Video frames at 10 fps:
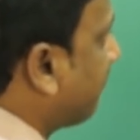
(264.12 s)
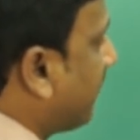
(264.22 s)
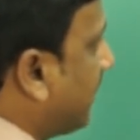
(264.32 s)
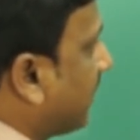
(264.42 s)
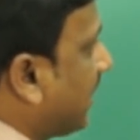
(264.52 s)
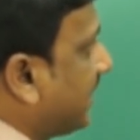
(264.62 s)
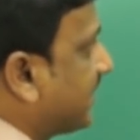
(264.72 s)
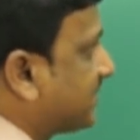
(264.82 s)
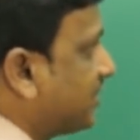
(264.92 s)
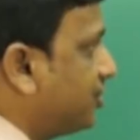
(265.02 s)
fiber-like
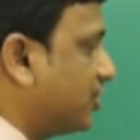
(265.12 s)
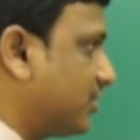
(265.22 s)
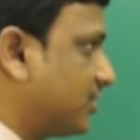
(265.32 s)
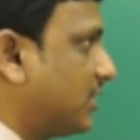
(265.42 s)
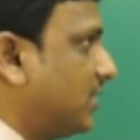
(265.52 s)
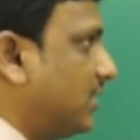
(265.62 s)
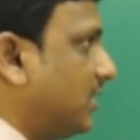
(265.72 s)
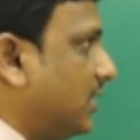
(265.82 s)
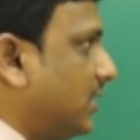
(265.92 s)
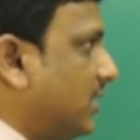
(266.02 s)
extensions.
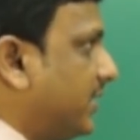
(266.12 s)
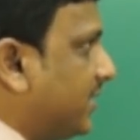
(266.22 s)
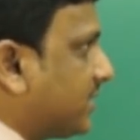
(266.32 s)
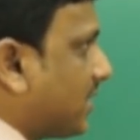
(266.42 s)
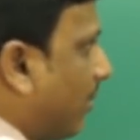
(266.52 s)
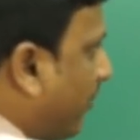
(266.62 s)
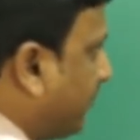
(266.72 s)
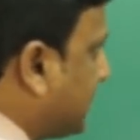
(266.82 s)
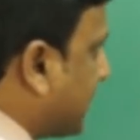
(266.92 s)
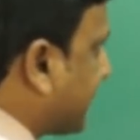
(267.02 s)
Some of these